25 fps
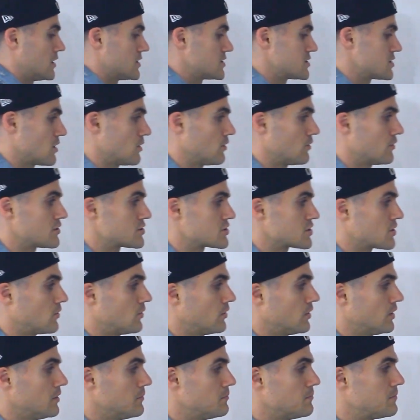So there's
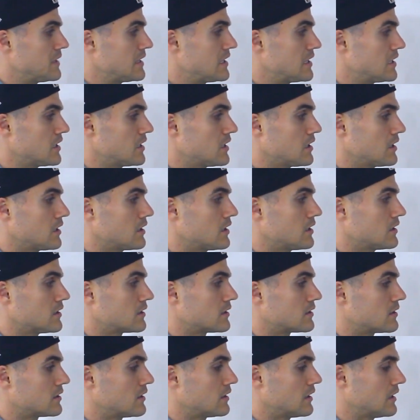going to be
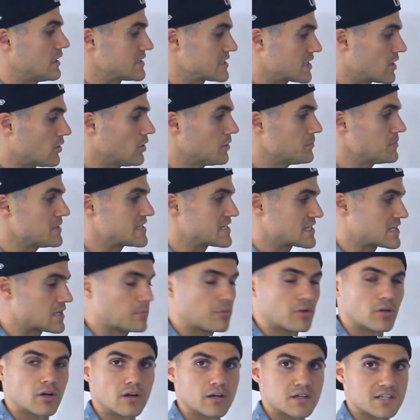it's going to be
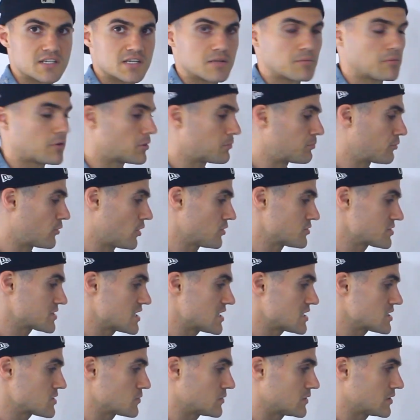similar, a similar
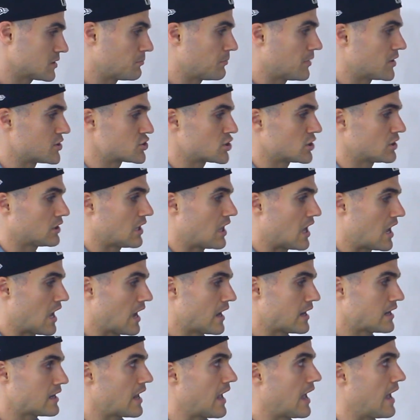process with the budget
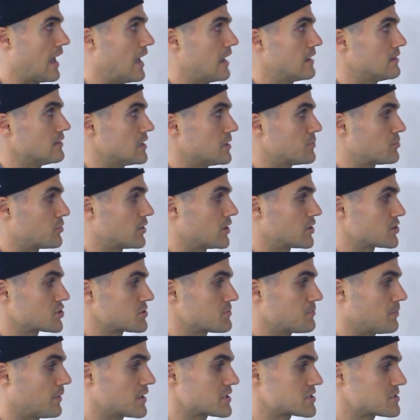line and the
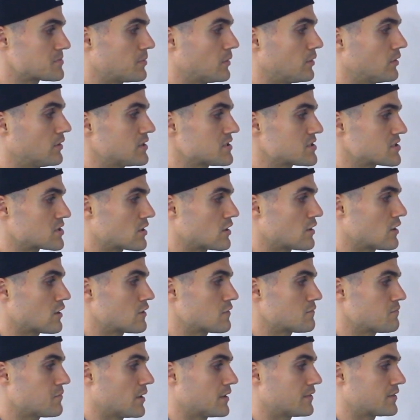production possibilities
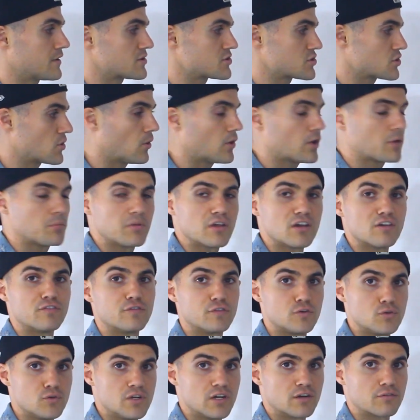curve, but there's going to be a
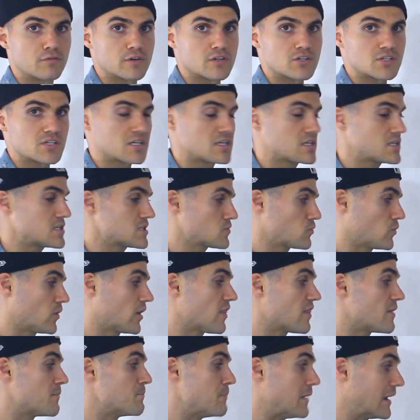few differences. One
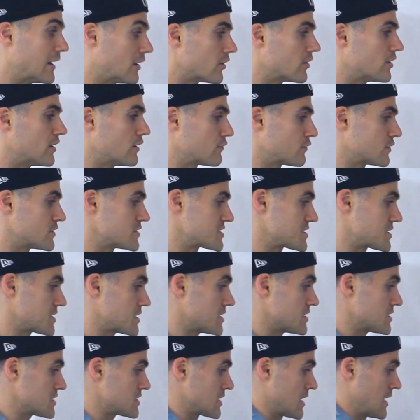of the bigger
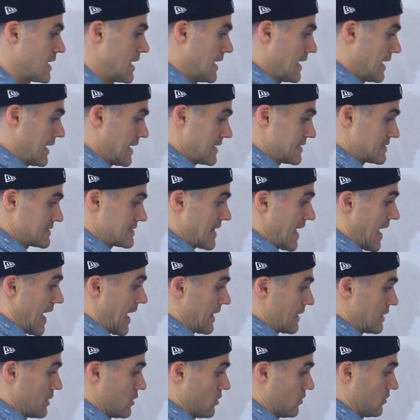differences is
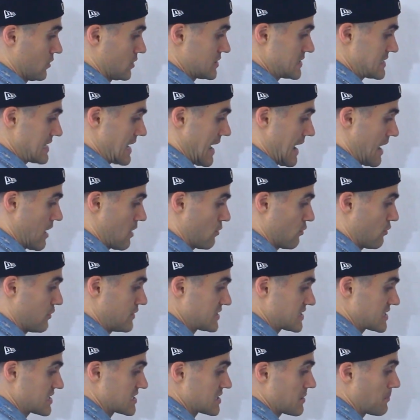that notice how
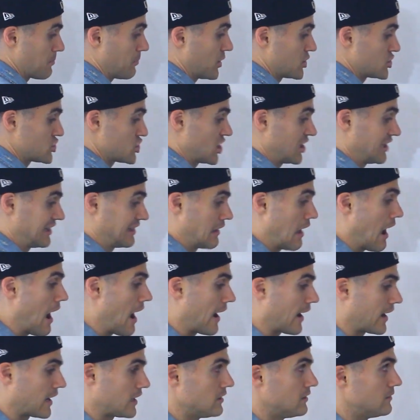this is a budget
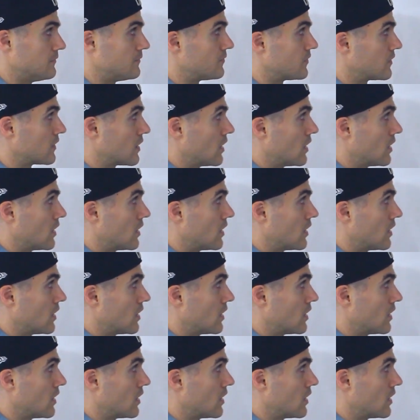line,